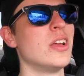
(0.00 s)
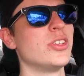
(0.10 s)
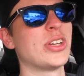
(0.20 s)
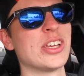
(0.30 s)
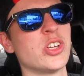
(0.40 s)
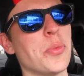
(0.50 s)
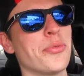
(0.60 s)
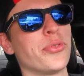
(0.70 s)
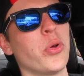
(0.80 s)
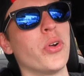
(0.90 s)
As you guys know, I'm in
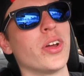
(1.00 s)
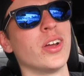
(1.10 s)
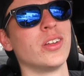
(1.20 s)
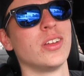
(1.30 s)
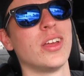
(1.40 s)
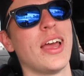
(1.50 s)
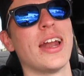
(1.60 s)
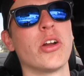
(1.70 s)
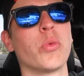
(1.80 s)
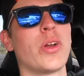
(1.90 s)
Florida,
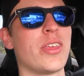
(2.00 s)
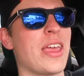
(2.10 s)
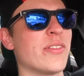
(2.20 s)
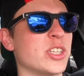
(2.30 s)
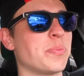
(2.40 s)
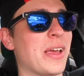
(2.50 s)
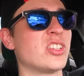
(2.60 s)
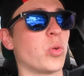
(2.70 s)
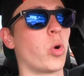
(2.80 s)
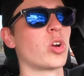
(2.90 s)
and I don't really have a
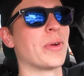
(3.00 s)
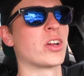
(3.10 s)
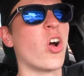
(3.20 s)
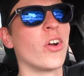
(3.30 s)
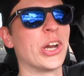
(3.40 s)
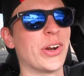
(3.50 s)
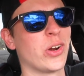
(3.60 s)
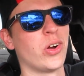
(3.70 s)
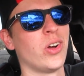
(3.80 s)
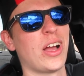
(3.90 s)
space to work on my car here at
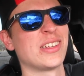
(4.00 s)
all.